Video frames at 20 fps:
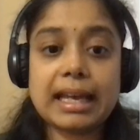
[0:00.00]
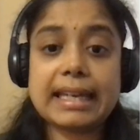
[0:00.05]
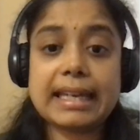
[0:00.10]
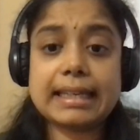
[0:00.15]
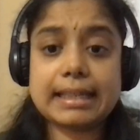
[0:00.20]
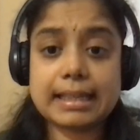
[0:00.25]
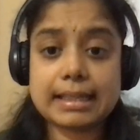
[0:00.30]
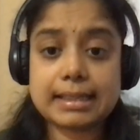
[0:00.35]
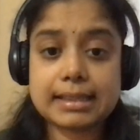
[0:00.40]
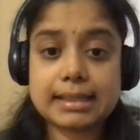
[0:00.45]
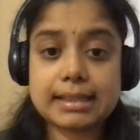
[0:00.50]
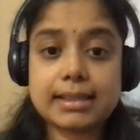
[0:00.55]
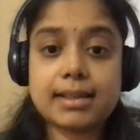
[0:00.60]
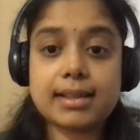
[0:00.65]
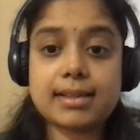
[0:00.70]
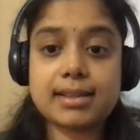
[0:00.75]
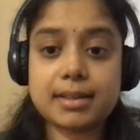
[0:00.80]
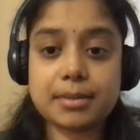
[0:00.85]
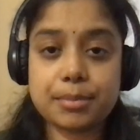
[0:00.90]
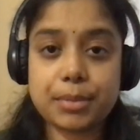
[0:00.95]
And yes,
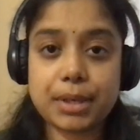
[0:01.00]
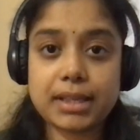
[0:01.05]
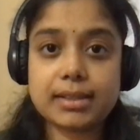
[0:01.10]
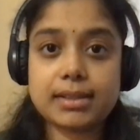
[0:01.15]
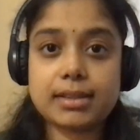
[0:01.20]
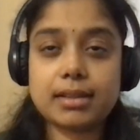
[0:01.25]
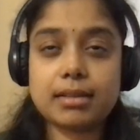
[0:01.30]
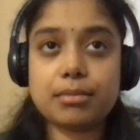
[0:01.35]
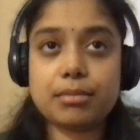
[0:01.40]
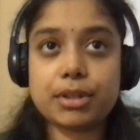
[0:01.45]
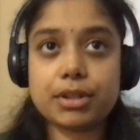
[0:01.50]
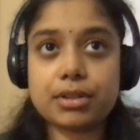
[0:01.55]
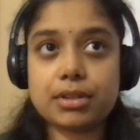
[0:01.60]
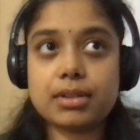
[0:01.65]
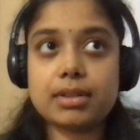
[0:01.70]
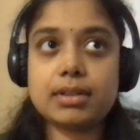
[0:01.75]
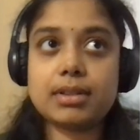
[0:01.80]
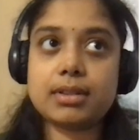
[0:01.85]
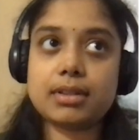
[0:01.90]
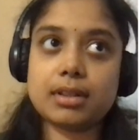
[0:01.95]
customizing
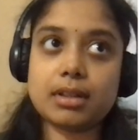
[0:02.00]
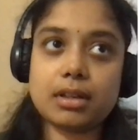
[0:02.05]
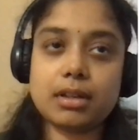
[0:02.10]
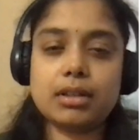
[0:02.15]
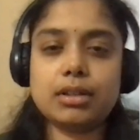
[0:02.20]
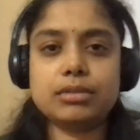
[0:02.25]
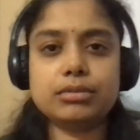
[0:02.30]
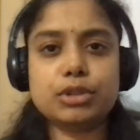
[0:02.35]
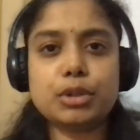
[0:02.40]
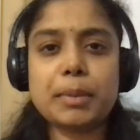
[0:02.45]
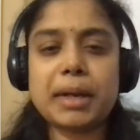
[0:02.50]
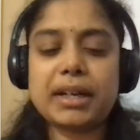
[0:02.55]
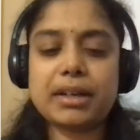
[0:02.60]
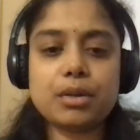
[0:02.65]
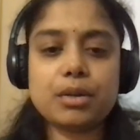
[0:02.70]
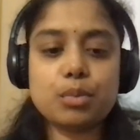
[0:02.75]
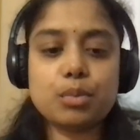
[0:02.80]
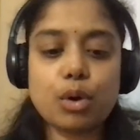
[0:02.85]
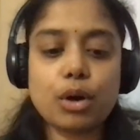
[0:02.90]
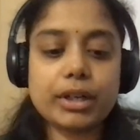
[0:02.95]
because no
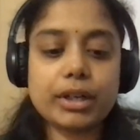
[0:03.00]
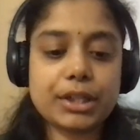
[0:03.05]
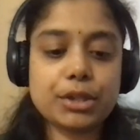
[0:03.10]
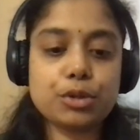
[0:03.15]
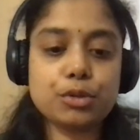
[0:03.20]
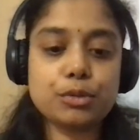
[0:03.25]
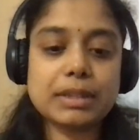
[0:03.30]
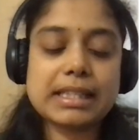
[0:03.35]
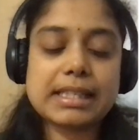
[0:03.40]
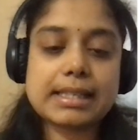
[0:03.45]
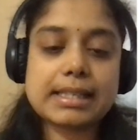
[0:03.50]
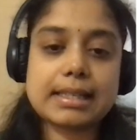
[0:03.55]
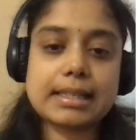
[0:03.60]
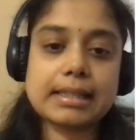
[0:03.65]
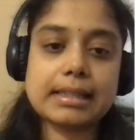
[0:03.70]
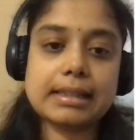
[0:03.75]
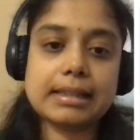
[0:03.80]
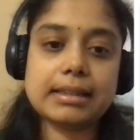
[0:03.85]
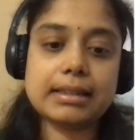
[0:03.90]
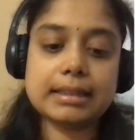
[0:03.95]
matter what, you will
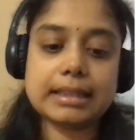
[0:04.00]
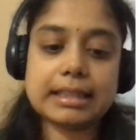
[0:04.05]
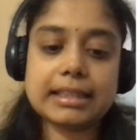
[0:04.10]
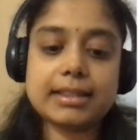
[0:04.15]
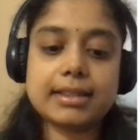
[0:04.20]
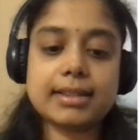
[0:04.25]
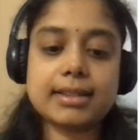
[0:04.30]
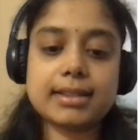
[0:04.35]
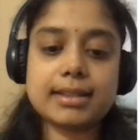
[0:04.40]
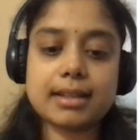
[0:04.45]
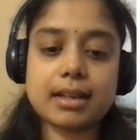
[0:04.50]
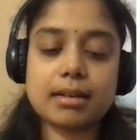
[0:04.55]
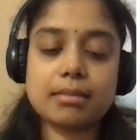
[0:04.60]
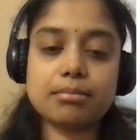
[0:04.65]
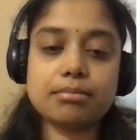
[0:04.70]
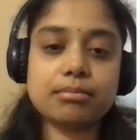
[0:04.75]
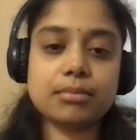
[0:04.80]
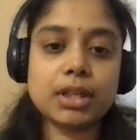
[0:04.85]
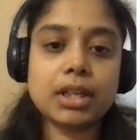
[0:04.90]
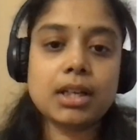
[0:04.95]
still need
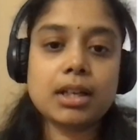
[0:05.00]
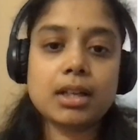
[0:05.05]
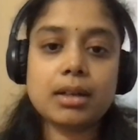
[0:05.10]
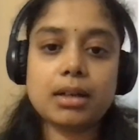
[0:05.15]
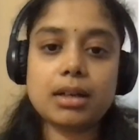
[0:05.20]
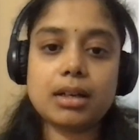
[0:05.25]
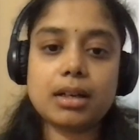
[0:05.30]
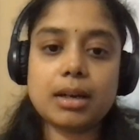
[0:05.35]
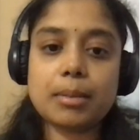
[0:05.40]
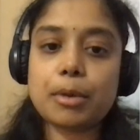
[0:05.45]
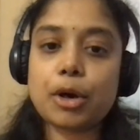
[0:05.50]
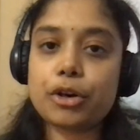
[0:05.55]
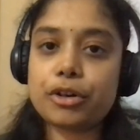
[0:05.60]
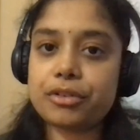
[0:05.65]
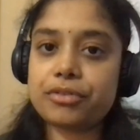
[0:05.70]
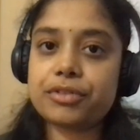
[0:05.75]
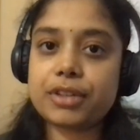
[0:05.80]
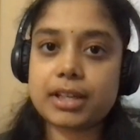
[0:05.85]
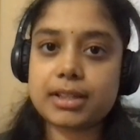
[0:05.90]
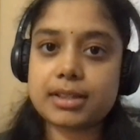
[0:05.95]
some
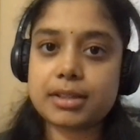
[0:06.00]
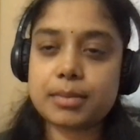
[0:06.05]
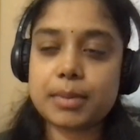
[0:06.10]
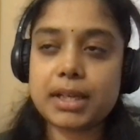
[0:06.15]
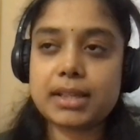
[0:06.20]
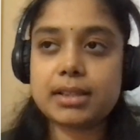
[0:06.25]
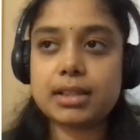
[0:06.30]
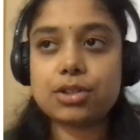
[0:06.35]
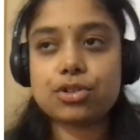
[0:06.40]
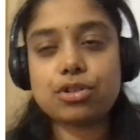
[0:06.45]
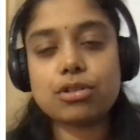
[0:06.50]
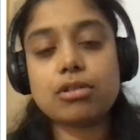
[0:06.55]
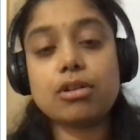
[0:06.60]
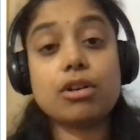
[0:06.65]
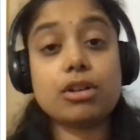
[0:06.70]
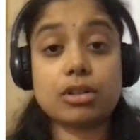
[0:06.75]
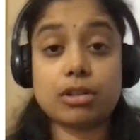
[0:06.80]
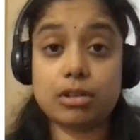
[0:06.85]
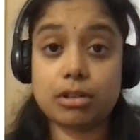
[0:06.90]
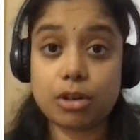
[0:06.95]
amount of customization
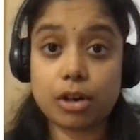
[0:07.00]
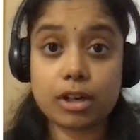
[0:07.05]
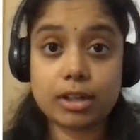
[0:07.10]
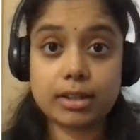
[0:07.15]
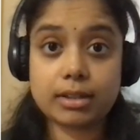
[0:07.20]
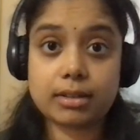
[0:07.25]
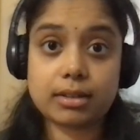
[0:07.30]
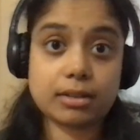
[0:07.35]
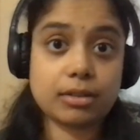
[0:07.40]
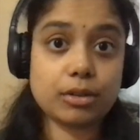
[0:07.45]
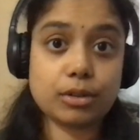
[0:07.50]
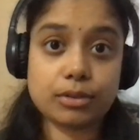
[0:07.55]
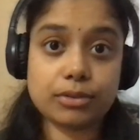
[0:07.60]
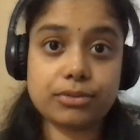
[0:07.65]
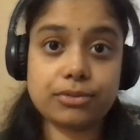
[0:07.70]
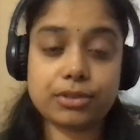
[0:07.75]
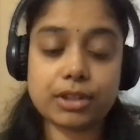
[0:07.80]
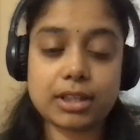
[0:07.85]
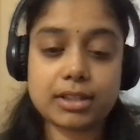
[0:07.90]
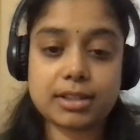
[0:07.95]
or a lot
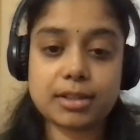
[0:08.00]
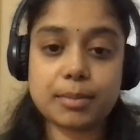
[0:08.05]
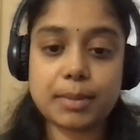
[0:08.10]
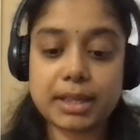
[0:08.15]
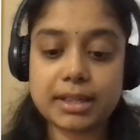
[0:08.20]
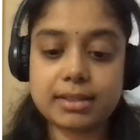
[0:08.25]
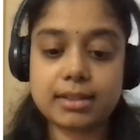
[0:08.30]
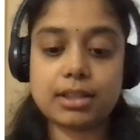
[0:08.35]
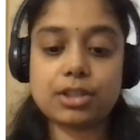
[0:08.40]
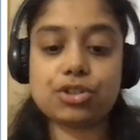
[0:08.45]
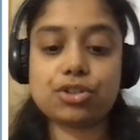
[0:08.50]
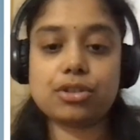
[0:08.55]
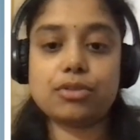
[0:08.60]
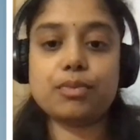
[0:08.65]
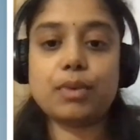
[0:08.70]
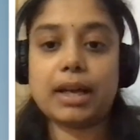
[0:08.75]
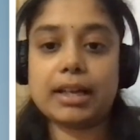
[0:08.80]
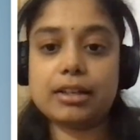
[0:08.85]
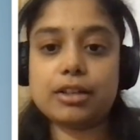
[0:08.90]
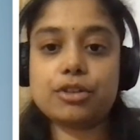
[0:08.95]
of
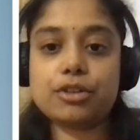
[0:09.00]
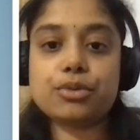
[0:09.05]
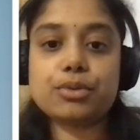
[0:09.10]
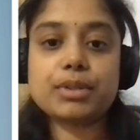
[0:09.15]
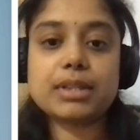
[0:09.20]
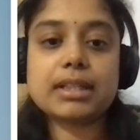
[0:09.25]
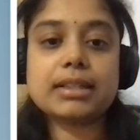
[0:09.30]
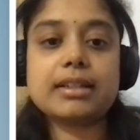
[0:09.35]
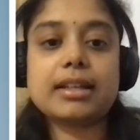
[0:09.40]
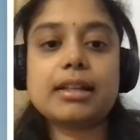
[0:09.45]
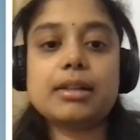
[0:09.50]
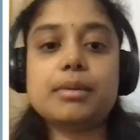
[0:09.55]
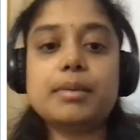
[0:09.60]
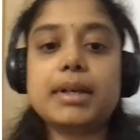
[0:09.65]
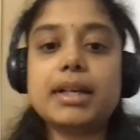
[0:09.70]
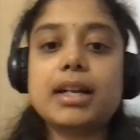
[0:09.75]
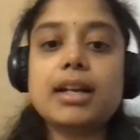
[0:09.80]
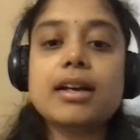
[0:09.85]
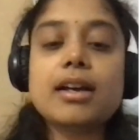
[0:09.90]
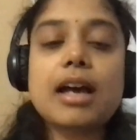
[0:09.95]
customization while you're using
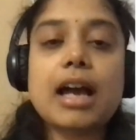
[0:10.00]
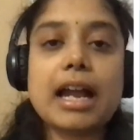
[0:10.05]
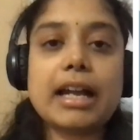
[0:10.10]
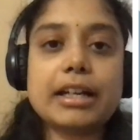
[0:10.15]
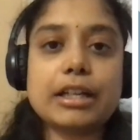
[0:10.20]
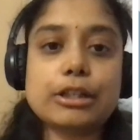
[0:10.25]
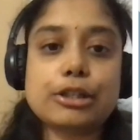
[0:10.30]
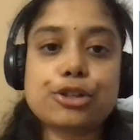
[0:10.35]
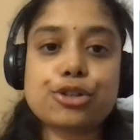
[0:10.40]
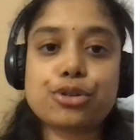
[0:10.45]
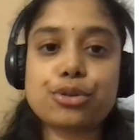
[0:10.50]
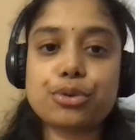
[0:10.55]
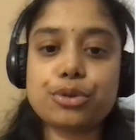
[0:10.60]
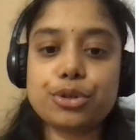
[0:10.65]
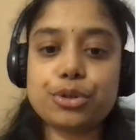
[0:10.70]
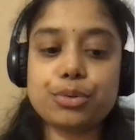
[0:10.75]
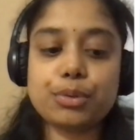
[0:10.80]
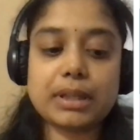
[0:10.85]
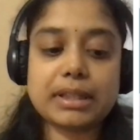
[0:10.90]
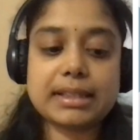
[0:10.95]
Tailwind. And I'll show
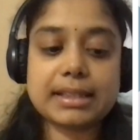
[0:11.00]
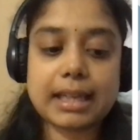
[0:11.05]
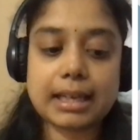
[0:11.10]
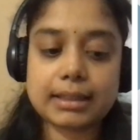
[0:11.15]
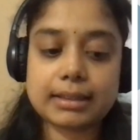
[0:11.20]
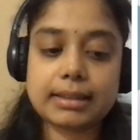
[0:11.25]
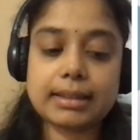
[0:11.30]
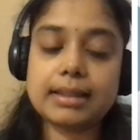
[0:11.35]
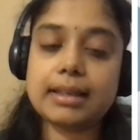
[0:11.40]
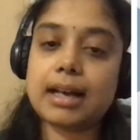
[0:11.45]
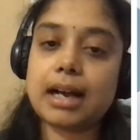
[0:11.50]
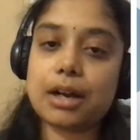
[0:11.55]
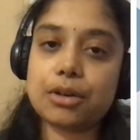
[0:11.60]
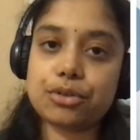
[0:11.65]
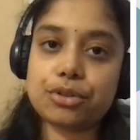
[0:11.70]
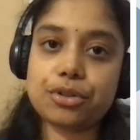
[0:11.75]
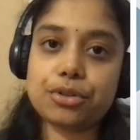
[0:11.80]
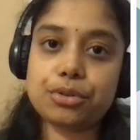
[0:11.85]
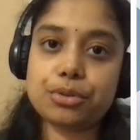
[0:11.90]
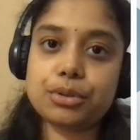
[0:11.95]
you exactly
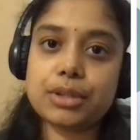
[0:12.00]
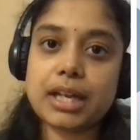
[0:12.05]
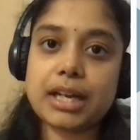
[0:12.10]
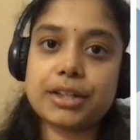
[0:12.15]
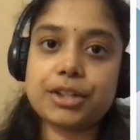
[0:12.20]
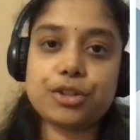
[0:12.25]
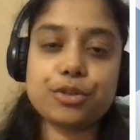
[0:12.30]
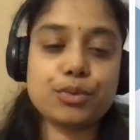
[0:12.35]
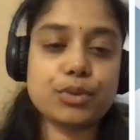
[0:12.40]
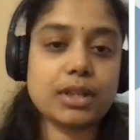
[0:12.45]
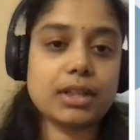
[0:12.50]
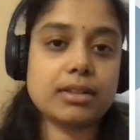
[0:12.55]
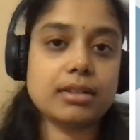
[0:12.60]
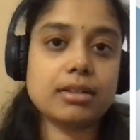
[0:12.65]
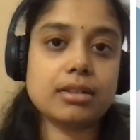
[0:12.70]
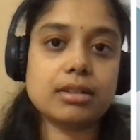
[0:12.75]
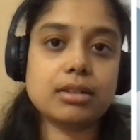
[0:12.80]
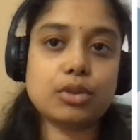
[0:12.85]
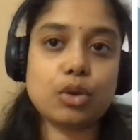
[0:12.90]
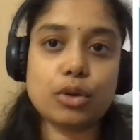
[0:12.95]
how to do that using
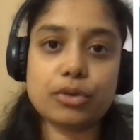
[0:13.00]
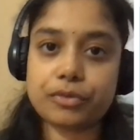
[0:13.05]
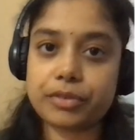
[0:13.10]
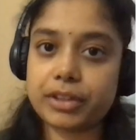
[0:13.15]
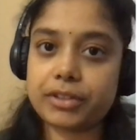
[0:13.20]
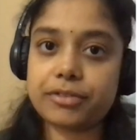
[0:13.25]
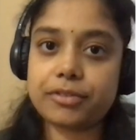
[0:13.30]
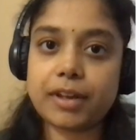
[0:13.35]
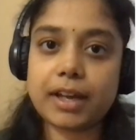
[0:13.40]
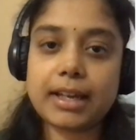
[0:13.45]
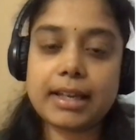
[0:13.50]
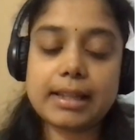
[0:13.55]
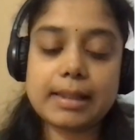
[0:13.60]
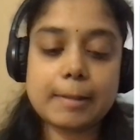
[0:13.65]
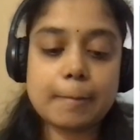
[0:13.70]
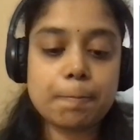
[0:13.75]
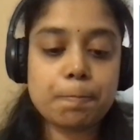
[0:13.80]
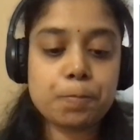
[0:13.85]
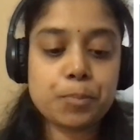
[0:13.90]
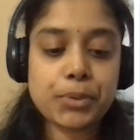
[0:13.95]
the config
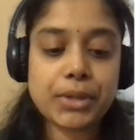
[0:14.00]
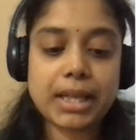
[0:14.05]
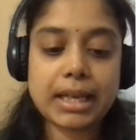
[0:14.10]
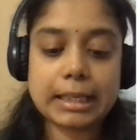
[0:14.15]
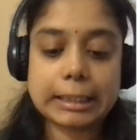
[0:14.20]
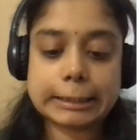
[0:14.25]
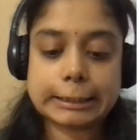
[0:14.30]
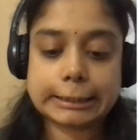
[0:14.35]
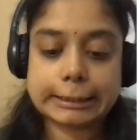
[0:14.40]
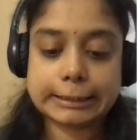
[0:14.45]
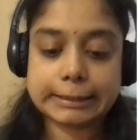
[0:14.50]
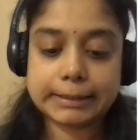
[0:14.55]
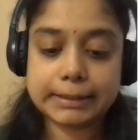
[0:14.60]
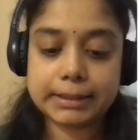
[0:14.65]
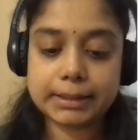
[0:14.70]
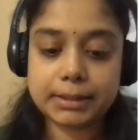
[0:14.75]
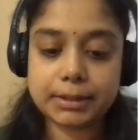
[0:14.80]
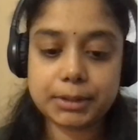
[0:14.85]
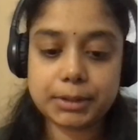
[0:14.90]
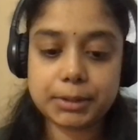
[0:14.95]
file and